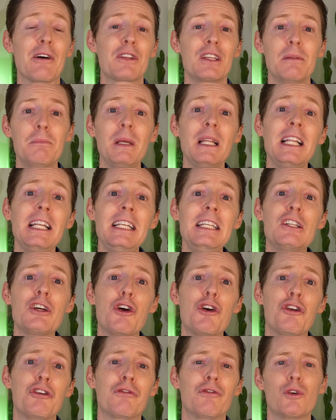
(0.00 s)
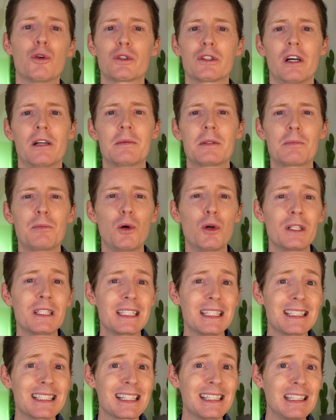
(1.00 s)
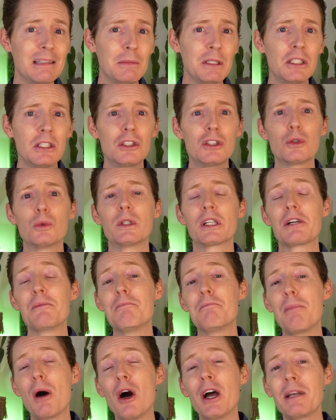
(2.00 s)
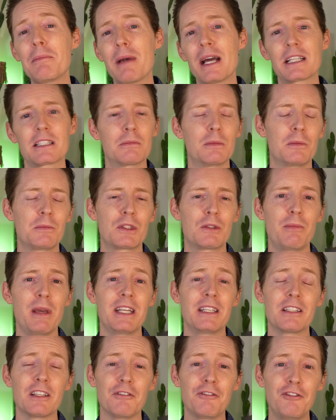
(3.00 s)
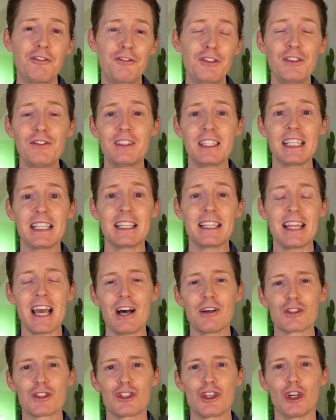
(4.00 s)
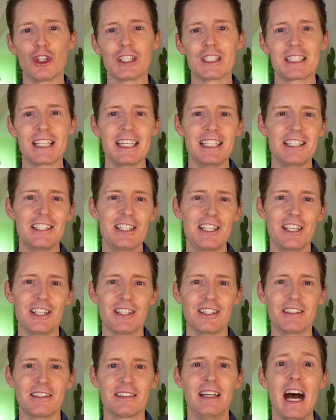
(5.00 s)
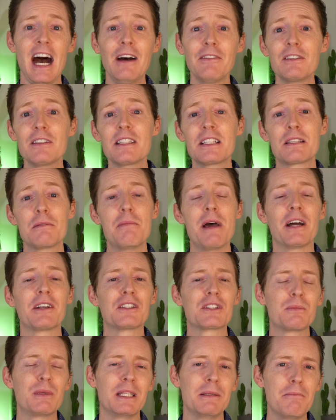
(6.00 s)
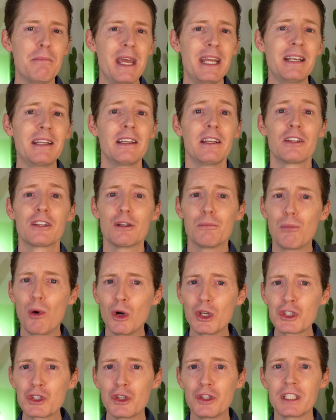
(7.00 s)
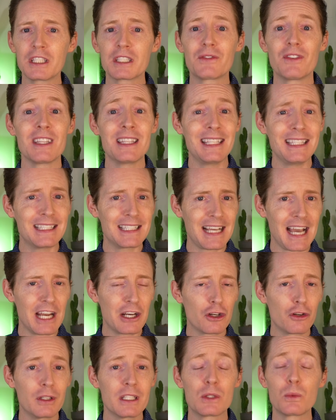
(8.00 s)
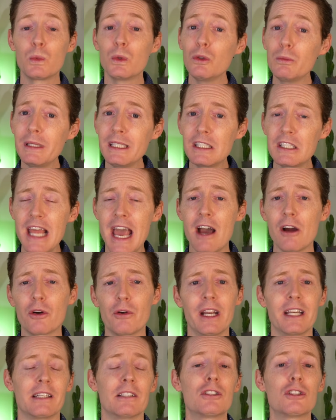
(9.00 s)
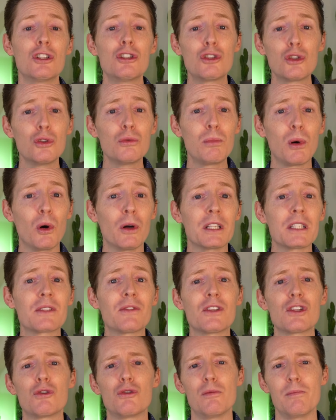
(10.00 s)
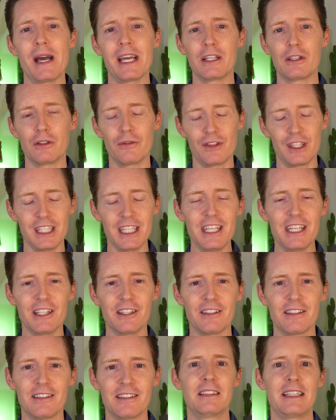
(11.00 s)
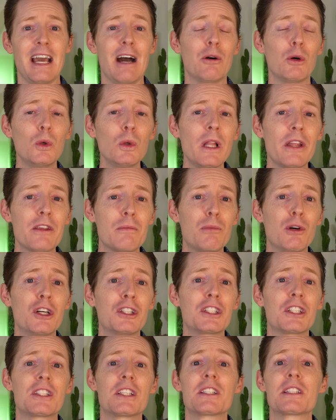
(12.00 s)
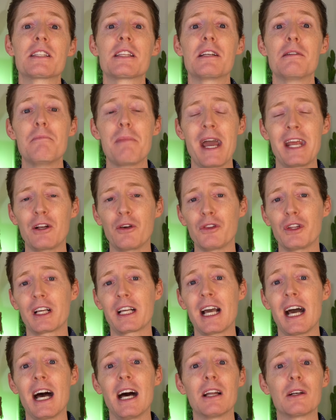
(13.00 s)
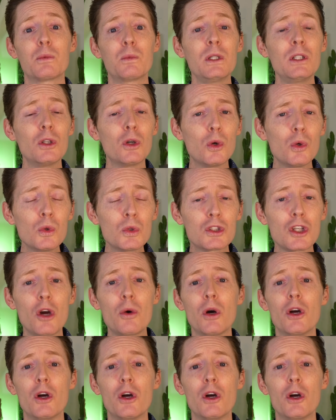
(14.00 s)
the ability to earn 4 times points is limited to a combined maximum spend of $15,000 each year. After this amount has been met, the points earnings for these categories will be downgraded to 2 points for the remainder of the year. Now, all other purchases that are made on the card will also